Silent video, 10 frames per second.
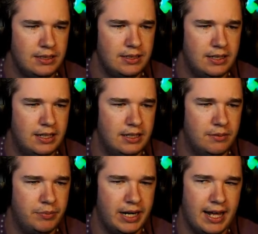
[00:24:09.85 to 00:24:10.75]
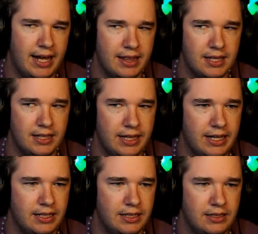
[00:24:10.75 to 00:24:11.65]
But I think
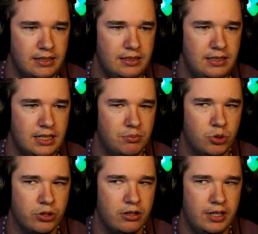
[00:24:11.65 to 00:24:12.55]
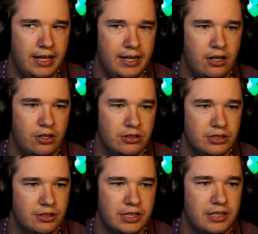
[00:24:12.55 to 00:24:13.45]
that teleport grenade
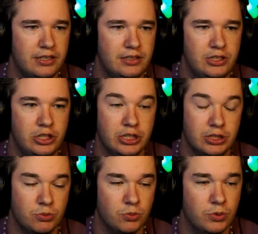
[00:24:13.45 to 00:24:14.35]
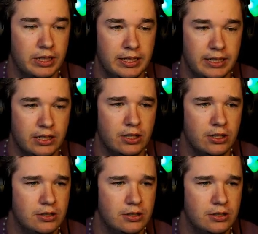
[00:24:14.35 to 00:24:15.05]
also could just really hurt